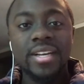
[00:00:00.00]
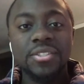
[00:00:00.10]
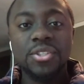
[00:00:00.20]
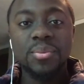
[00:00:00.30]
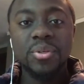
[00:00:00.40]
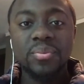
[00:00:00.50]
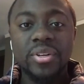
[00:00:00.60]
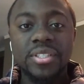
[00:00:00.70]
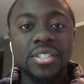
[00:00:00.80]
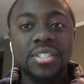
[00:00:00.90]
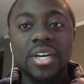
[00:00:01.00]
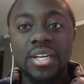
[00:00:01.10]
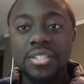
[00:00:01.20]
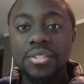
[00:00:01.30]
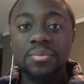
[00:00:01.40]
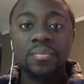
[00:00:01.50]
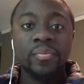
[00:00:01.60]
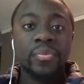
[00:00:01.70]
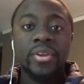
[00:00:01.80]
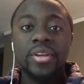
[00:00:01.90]
the drummer, it's just y'all two.
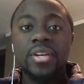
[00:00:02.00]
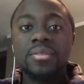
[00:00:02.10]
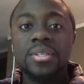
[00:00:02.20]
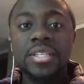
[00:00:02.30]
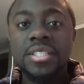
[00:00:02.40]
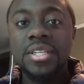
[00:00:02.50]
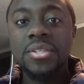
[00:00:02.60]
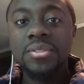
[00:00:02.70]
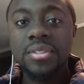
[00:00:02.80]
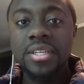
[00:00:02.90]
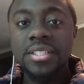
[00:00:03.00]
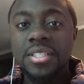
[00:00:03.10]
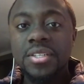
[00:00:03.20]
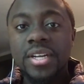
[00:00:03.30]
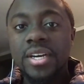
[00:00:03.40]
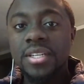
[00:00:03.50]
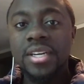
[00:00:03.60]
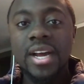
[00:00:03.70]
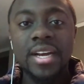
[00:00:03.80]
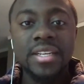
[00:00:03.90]
Get to know that other
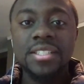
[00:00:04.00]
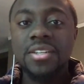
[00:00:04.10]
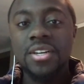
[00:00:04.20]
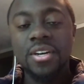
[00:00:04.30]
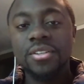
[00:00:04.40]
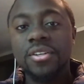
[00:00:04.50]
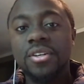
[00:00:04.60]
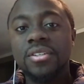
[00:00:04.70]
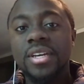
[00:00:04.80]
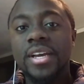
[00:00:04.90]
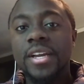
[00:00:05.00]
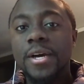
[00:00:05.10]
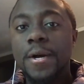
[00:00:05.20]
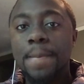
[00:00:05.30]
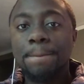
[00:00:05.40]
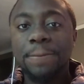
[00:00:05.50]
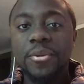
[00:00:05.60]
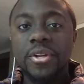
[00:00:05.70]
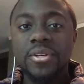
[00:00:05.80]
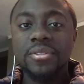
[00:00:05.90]
guy, get to know that other girl, and
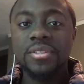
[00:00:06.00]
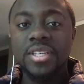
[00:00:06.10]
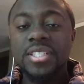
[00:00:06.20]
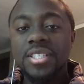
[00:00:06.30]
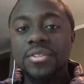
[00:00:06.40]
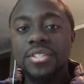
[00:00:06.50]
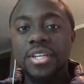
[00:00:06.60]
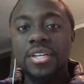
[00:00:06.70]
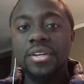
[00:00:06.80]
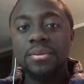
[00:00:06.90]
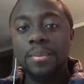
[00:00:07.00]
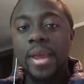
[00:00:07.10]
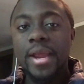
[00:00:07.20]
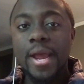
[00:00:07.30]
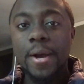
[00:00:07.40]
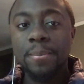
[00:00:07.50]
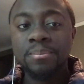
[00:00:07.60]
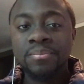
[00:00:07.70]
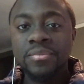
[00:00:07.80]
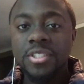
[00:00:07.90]
get to know each other, hang out,
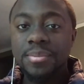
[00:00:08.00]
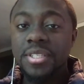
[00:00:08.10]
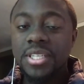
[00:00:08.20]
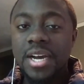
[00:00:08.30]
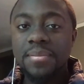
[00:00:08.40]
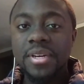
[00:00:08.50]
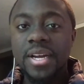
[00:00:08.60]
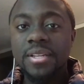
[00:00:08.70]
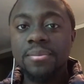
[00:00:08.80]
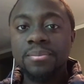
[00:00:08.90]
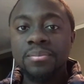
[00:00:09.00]
spend time together